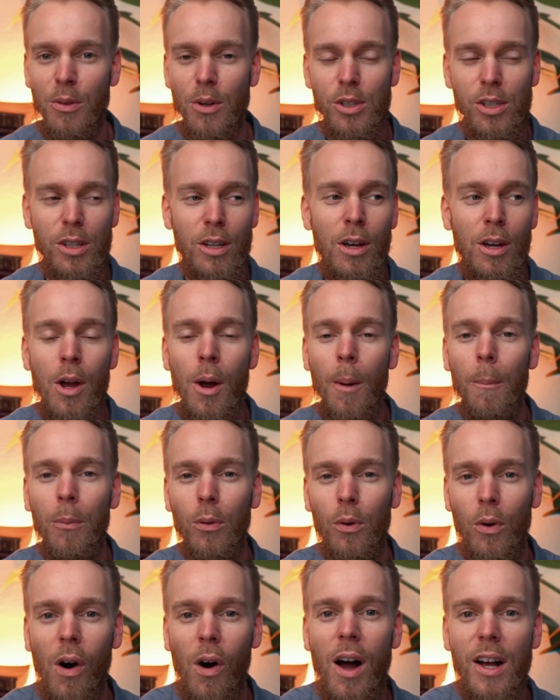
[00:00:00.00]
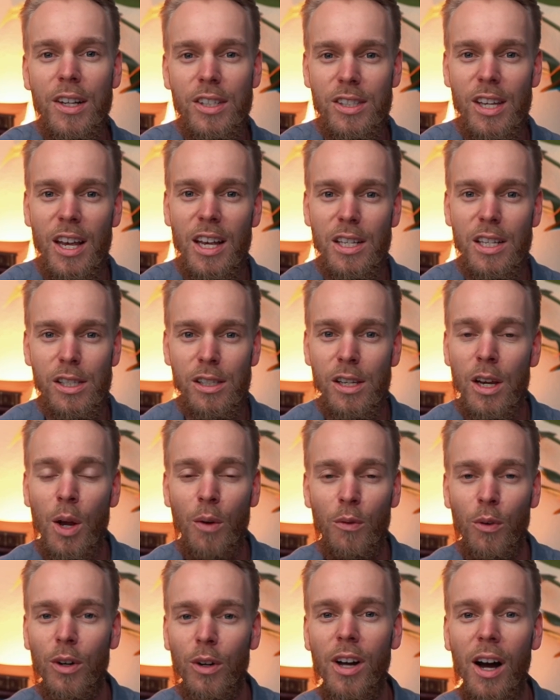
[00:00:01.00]
There's a process
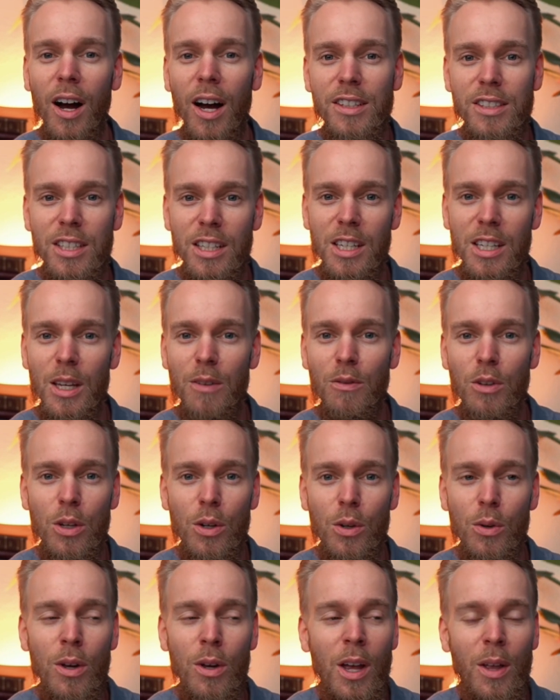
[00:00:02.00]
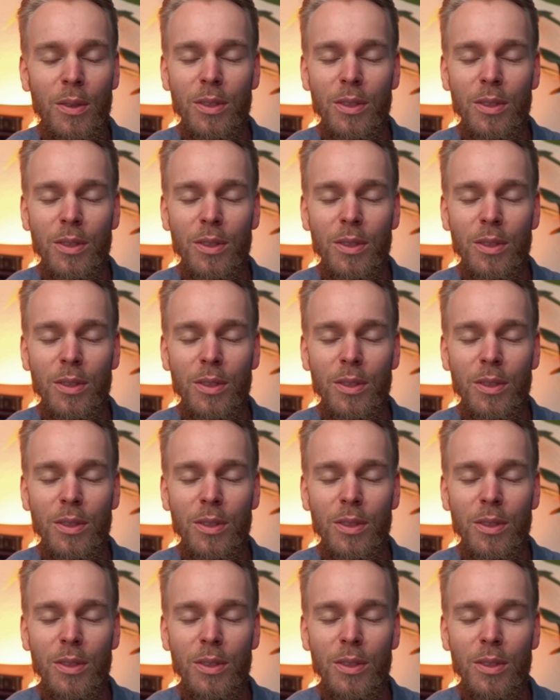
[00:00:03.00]
for God to give you